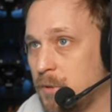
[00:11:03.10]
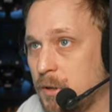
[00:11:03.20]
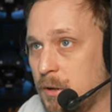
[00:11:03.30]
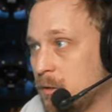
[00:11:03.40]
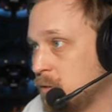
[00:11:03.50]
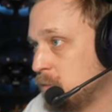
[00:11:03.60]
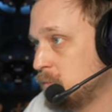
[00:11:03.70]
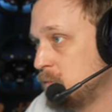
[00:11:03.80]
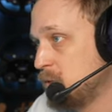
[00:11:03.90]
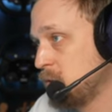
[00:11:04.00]
here
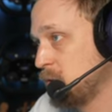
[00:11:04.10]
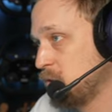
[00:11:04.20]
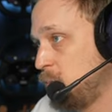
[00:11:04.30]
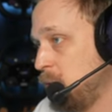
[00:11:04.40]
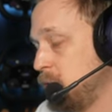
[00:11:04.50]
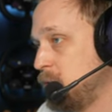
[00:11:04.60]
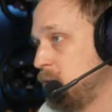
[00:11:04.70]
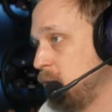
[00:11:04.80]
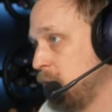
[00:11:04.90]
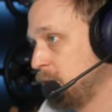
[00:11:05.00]
start split,
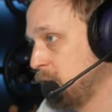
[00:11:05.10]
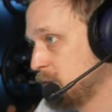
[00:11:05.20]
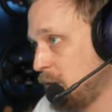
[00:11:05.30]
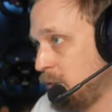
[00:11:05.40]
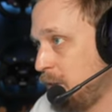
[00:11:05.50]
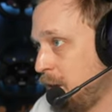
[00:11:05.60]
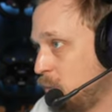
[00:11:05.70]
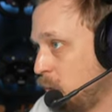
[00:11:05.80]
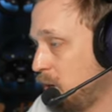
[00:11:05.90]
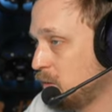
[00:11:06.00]
delete this, and then
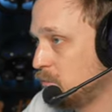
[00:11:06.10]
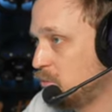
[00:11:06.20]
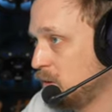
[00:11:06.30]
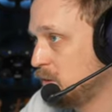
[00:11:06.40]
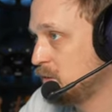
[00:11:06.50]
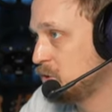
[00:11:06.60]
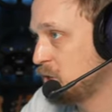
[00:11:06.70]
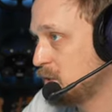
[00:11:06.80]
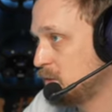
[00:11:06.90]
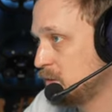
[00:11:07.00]
we can print
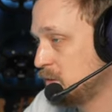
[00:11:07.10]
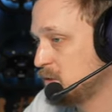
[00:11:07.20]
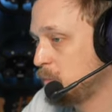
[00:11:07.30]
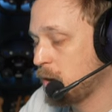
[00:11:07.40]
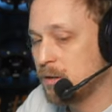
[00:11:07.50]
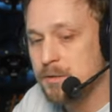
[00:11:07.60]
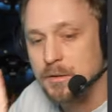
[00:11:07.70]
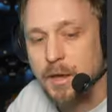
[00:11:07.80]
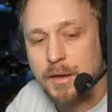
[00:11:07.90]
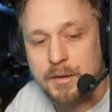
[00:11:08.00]
just this part.
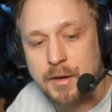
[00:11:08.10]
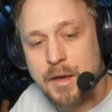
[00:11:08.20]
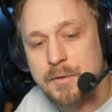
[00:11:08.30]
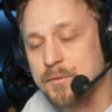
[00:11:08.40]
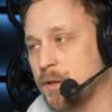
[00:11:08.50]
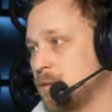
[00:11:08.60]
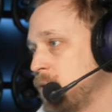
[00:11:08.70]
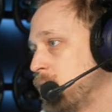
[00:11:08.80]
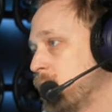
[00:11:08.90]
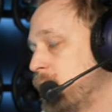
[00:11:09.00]
And I have done
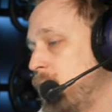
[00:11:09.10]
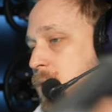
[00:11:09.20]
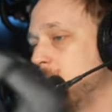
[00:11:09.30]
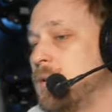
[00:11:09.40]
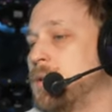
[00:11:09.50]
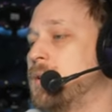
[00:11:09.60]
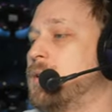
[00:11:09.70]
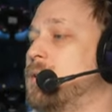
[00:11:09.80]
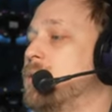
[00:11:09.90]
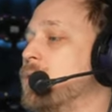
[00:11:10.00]
that already.
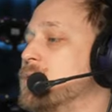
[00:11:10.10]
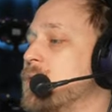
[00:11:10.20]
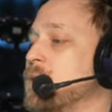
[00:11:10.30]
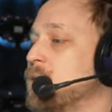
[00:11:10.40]
Looks like